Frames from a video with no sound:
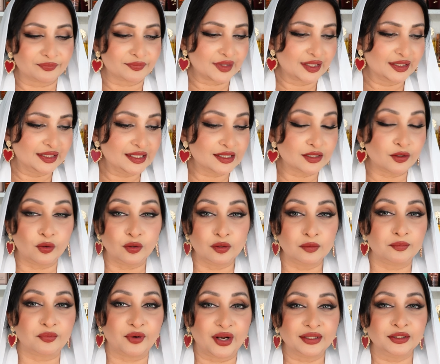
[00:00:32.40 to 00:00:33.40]
These are all
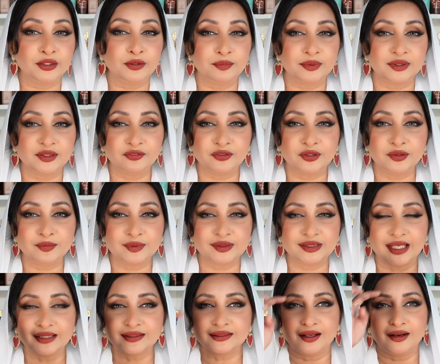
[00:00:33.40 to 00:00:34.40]
brand new perfumes
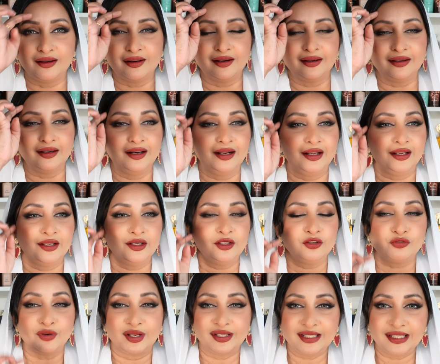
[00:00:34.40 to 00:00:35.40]
that are
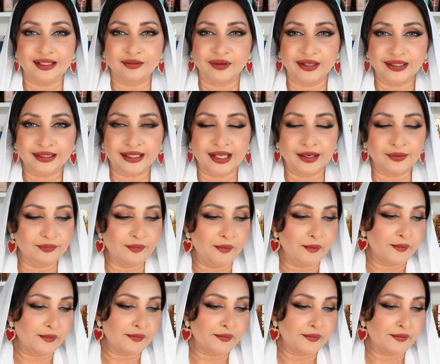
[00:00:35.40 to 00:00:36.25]
trending right now.